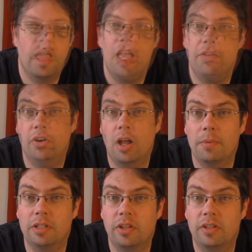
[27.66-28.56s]
If you're
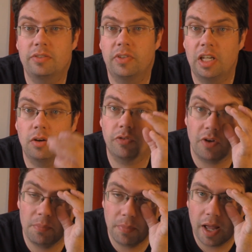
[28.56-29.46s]
coming to this video
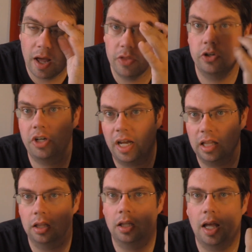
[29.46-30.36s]
from my other
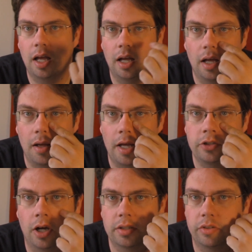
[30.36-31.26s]
channel, I
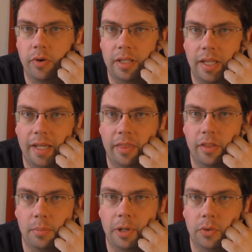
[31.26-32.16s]
talked at great length
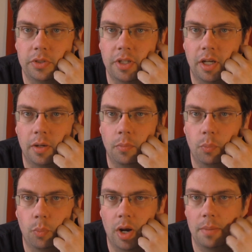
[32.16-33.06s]
about
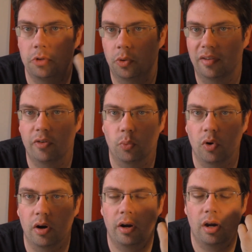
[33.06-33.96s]
what I'm doing for
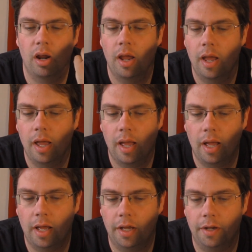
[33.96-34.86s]
work
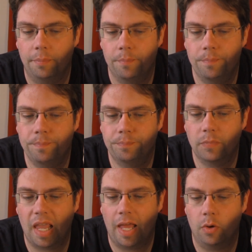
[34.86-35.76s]

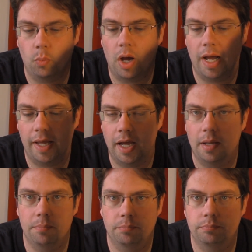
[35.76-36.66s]
and why
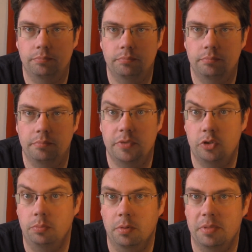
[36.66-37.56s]
I'm
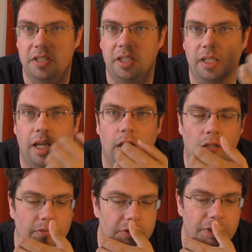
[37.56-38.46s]
super busy again all
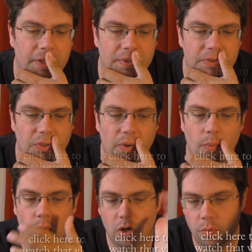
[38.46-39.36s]
of a sudden. So I
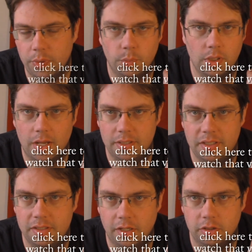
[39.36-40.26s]
won't go into a lot of
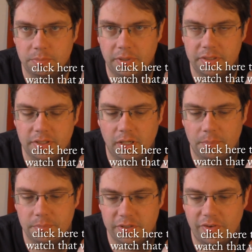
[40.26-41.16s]
details, but
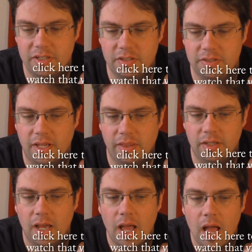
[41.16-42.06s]
suffice to say that
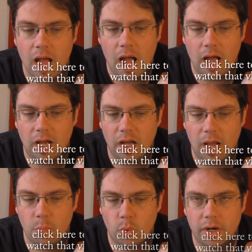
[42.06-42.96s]

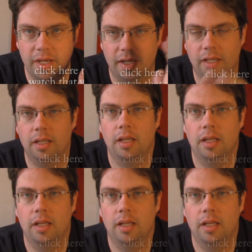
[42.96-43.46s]
I'm working